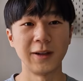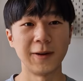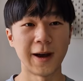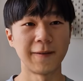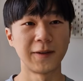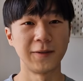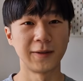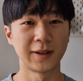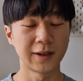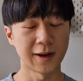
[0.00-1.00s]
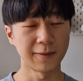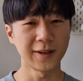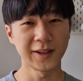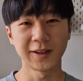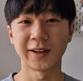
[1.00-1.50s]
You have to get
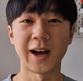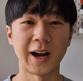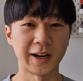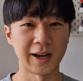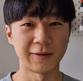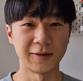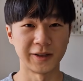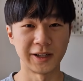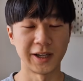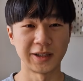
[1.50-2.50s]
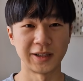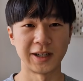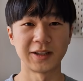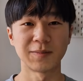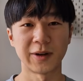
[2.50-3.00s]
really good at hand-eye coordination
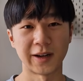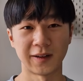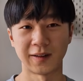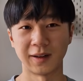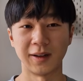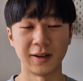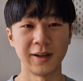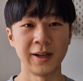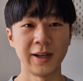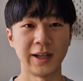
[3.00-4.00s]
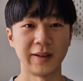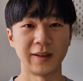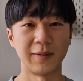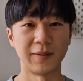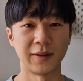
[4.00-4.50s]
and just practice a lot in
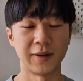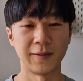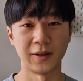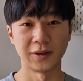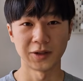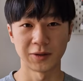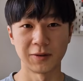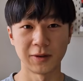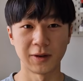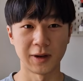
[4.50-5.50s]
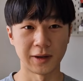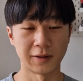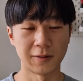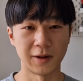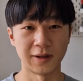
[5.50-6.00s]
terms of your stroke and
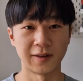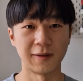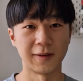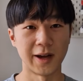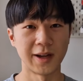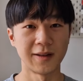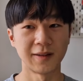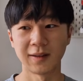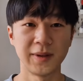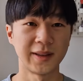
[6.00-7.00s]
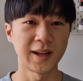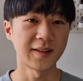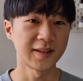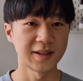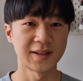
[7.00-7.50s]
quality of lines. But
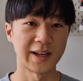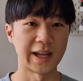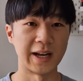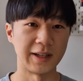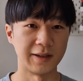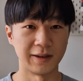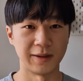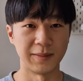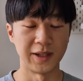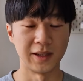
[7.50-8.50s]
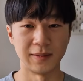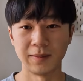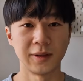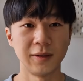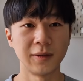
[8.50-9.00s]
that's just like any other medium.
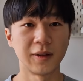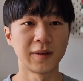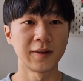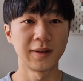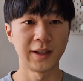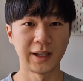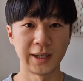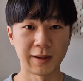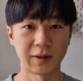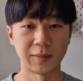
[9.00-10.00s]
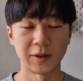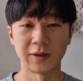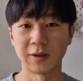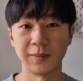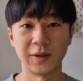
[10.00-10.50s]
You also need a laptop or
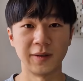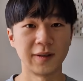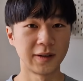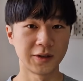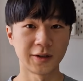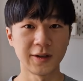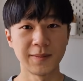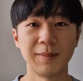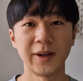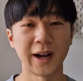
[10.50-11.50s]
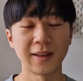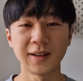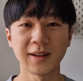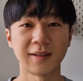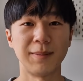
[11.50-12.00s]
a computer to draw, but I think
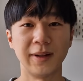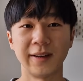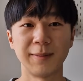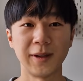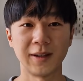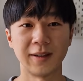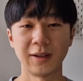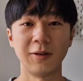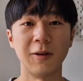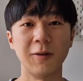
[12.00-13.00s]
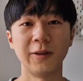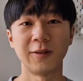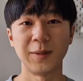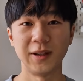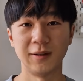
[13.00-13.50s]
that's a plus because you'll always
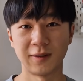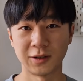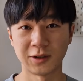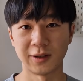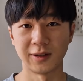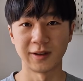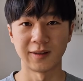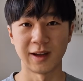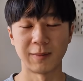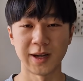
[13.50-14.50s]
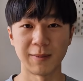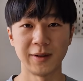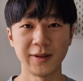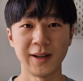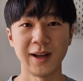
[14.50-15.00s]
be used to drawing on the same
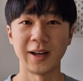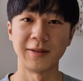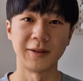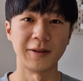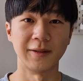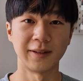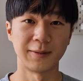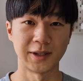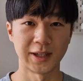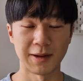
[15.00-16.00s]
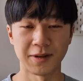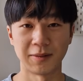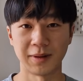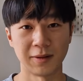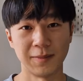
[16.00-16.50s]
tablet and you can always switch
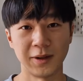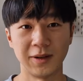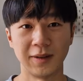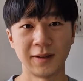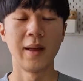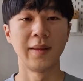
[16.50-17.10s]
laptops and computers.